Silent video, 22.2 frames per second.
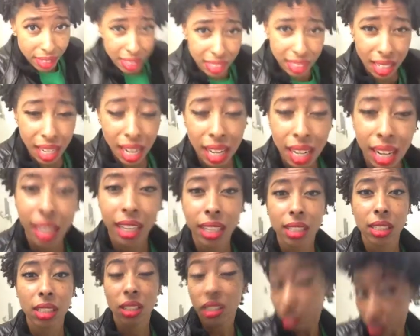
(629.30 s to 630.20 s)
It's not like
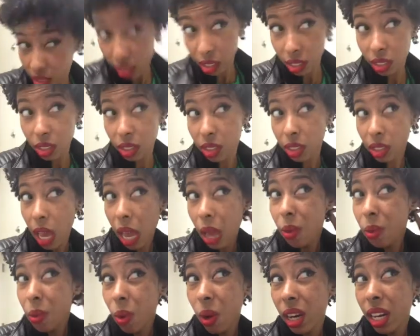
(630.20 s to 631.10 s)
as long as it,
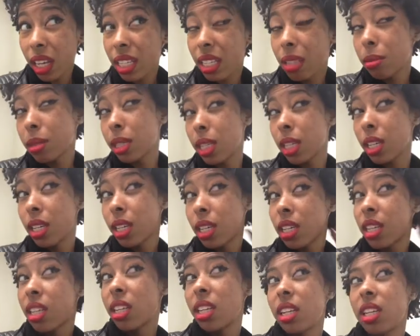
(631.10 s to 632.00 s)
I want it to be.
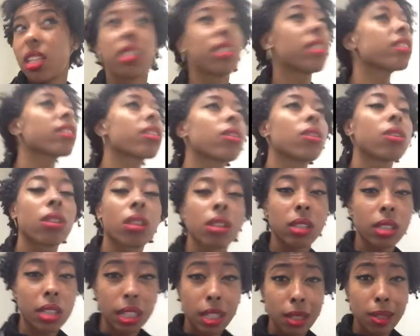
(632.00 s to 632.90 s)
It still
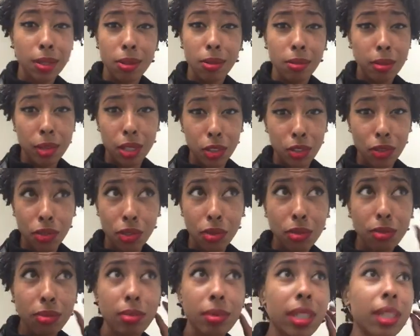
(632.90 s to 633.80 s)
looks like a little
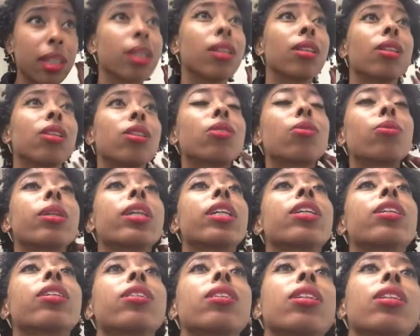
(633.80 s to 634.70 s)
mushroom, like a little
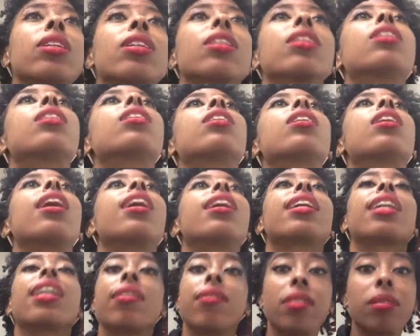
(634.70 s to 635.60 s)
weird,
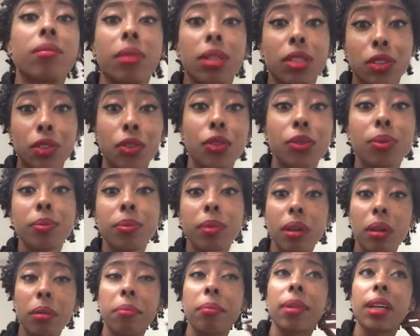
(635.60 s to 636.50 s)
uneven mushroom,
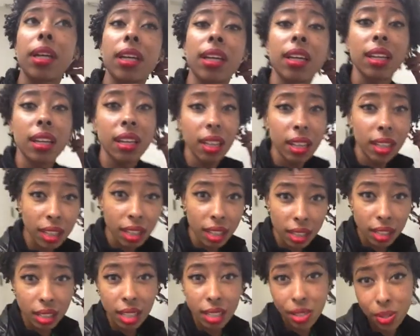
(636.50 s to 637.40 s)
but
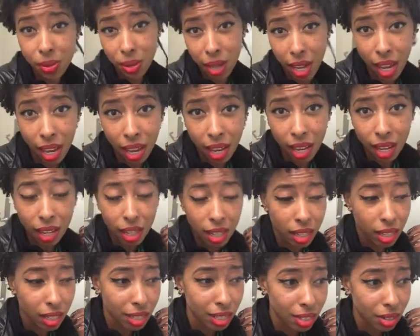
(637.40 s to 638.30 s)
that's okay.
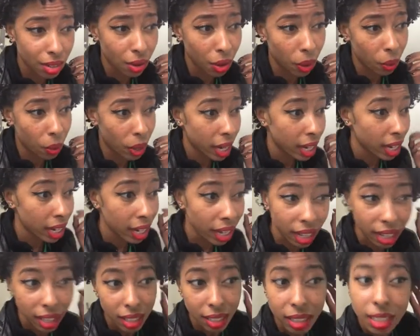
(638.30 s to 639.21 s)
It's growing
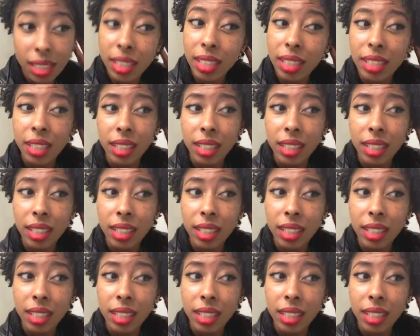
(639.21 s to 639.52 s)
and